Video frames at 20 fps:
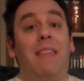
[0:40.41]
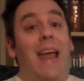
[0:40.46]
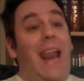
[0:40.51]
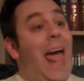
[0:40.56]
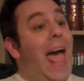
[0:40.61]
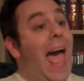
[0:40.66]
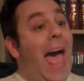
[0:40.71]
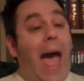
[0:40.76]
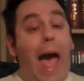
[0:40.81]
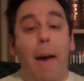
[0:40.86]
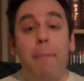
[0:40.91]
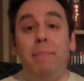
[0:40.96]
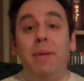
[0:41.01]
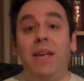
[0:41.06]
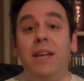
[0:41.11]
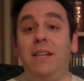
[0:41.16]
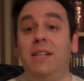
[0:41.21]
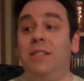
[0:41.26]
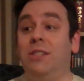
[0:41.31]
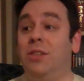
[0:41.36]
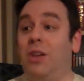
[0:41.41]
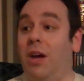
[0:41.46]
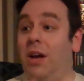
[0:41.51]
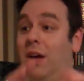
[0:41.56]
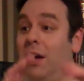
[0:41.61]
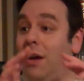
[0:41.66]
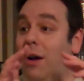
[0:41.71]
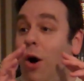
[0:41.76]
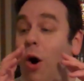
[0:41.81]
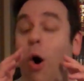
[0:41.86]
that happens
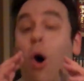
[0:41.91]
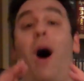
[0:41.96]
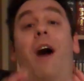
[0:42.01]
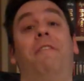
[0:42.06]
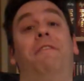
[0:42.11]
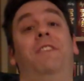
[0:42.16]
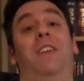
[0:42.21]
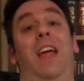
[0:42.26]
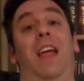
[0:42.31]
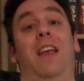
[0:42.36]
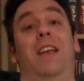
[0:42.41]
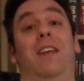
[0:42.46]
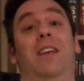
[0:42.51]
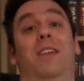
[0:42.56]
often.